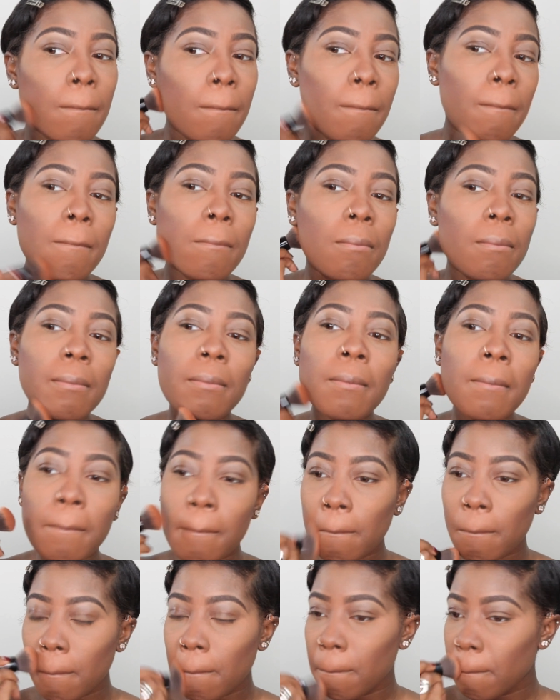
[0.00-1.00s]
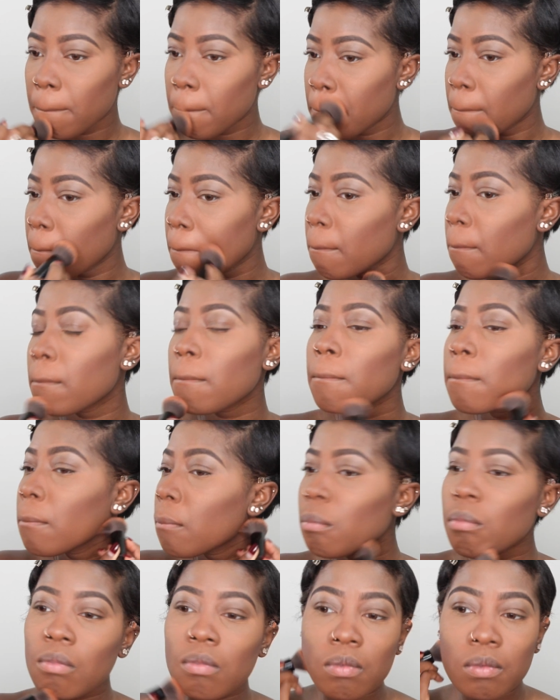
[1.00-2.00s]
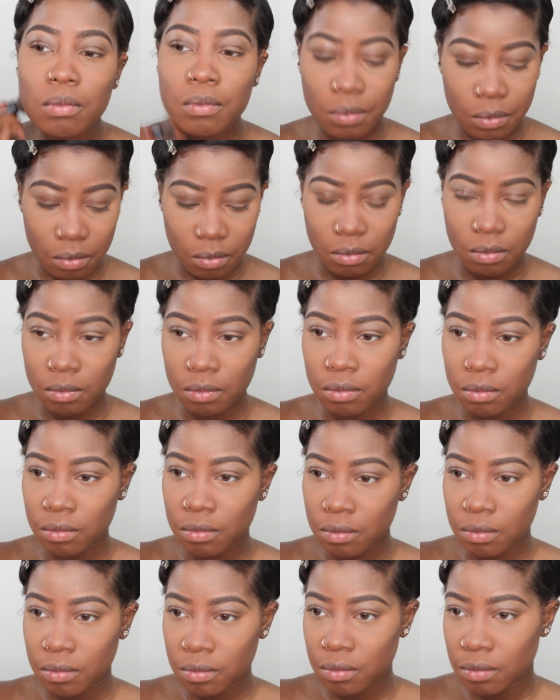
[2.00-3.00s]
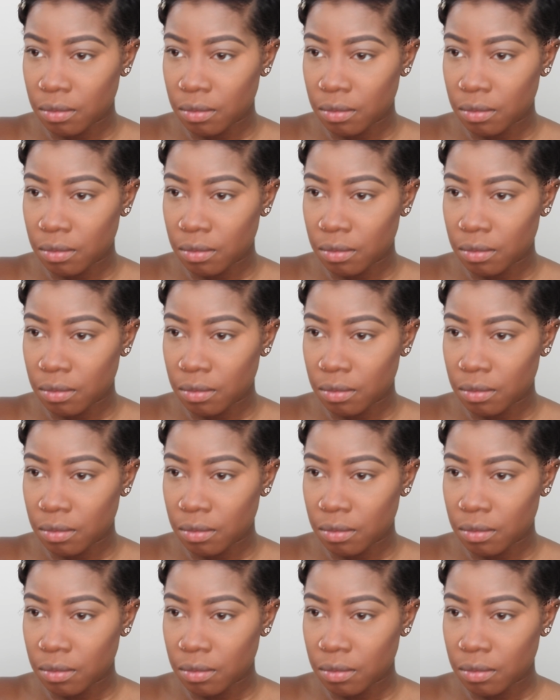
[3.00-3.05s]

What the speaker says: And this is actually my favorite too, because I really feel like